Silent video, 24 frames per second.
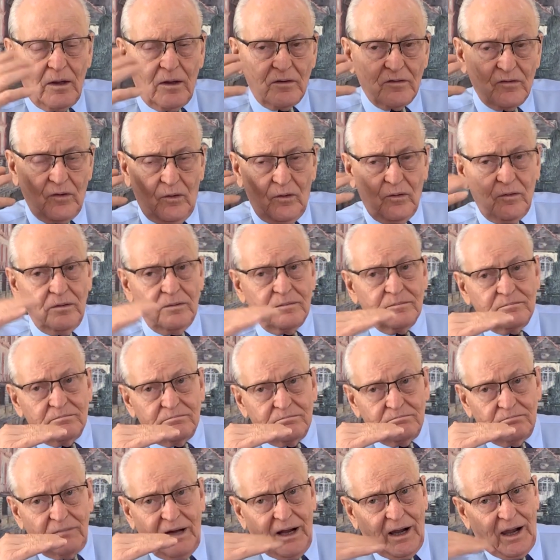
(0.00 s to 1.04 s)
So
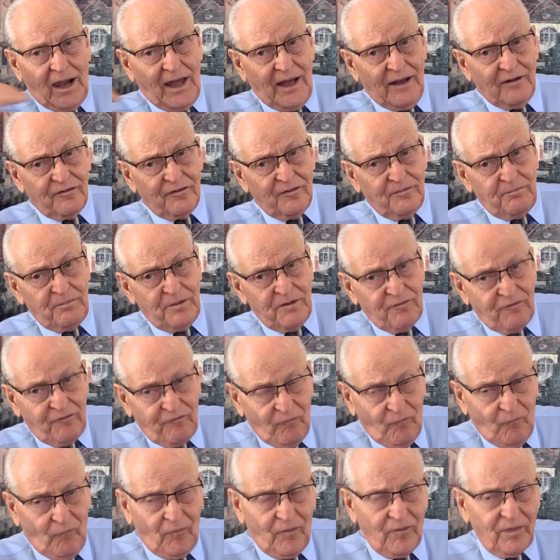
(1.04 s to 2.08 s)
my life
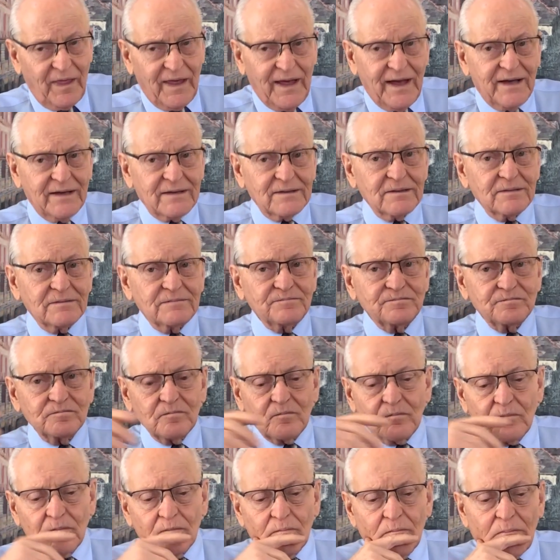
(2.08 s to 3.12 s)
before that
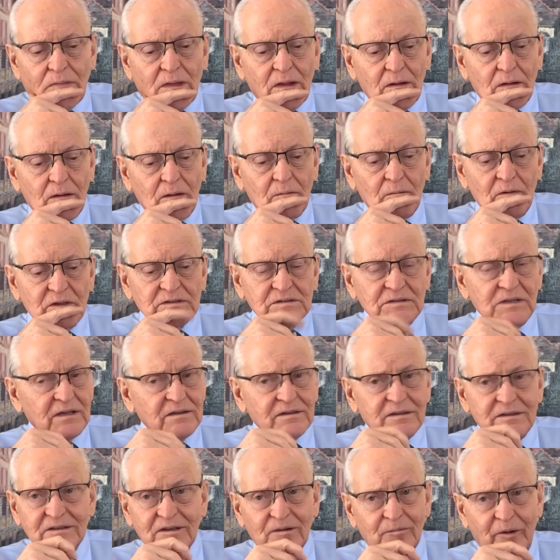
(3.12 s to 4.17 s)
was
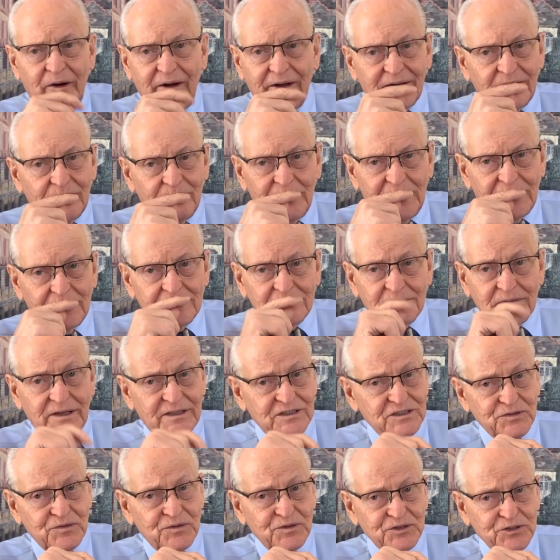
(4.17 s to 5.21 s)
nothing to brag about,
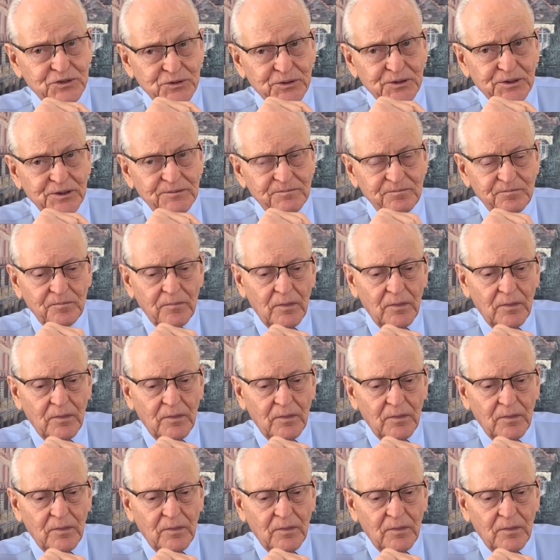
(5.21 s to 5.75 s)
that's for sure.